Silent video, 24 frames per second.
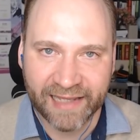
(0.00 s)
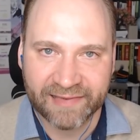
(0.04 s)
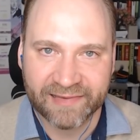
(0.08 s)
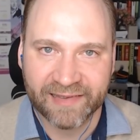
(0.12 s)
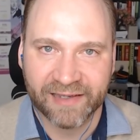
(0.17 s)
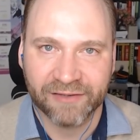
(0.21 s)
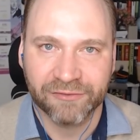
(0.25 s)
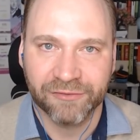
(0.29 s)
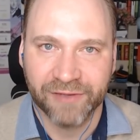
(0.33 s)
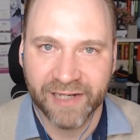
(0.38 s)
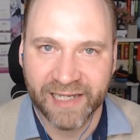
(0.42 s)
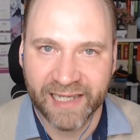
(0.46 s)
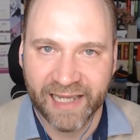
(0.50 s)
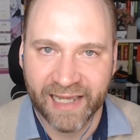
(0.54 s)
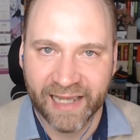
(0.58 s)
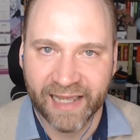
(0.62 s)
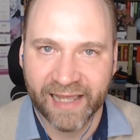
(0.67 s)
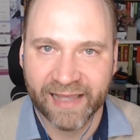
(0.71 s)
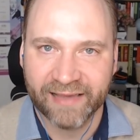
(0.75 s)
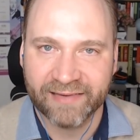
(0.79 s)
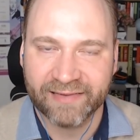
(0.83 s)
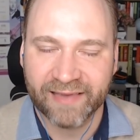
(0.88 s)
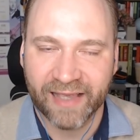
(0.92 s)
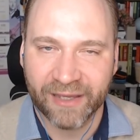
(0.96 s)
ITSA really
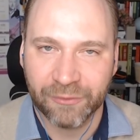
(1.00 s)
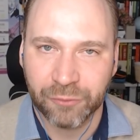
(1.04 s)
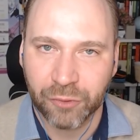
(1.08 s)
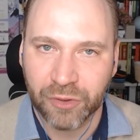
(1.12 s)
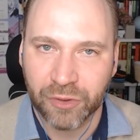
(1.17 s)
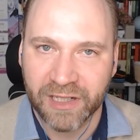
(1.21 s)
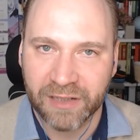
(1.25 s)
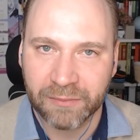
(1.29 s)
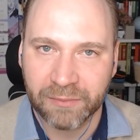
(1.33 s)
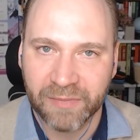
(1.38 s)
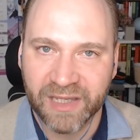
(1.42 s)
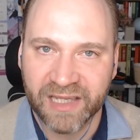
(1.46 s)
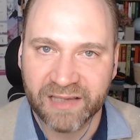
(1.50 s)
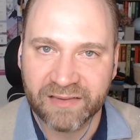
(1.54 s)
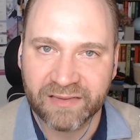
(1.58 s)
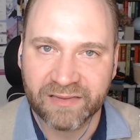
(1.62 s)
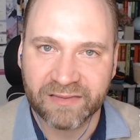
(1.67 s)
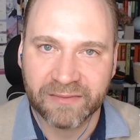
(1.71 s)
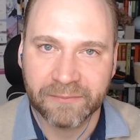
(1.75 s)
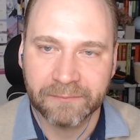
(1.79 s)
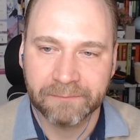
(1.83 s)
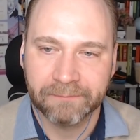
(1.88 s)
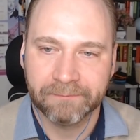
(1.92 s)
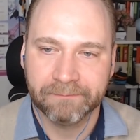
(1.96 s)
is and what it
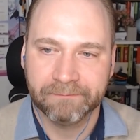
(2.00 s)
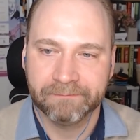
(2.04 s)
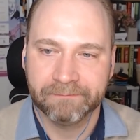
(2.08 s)
means?